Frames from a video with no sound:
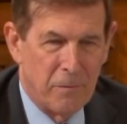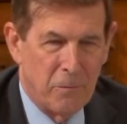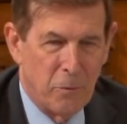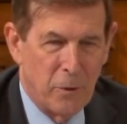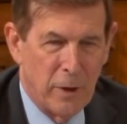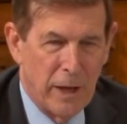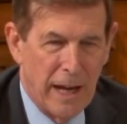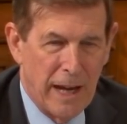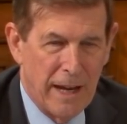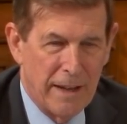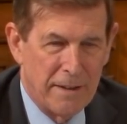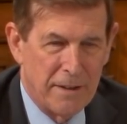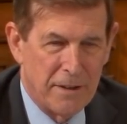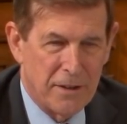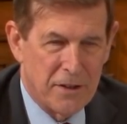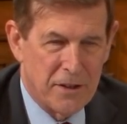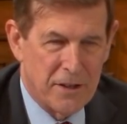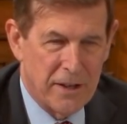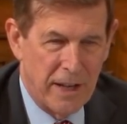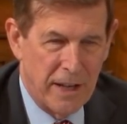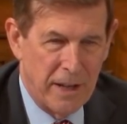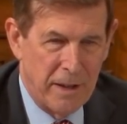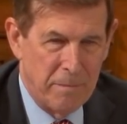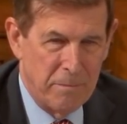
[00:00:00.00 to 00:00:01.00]
we had the
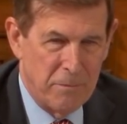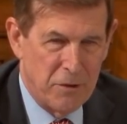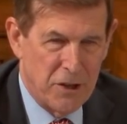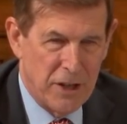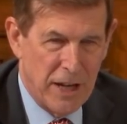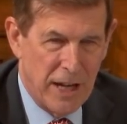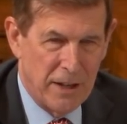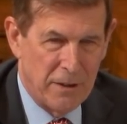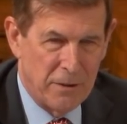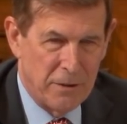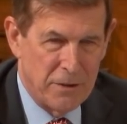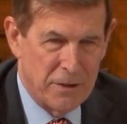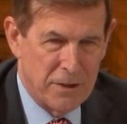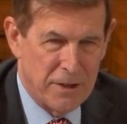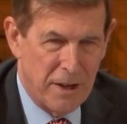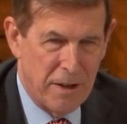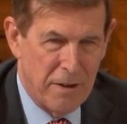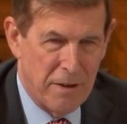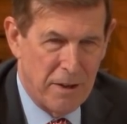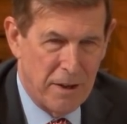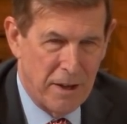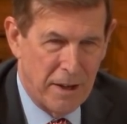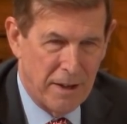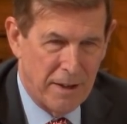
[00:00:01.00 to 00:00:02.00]
same challenge, I
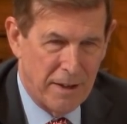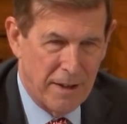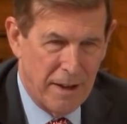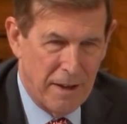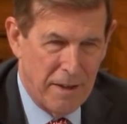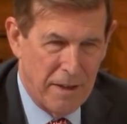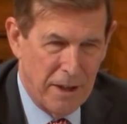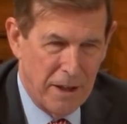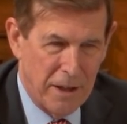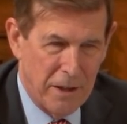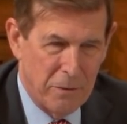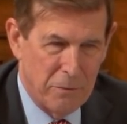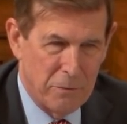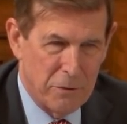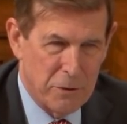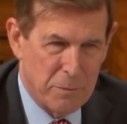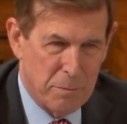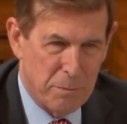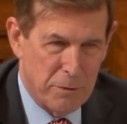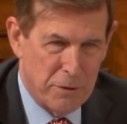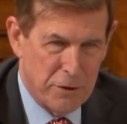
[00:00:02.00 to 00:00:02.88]
think it was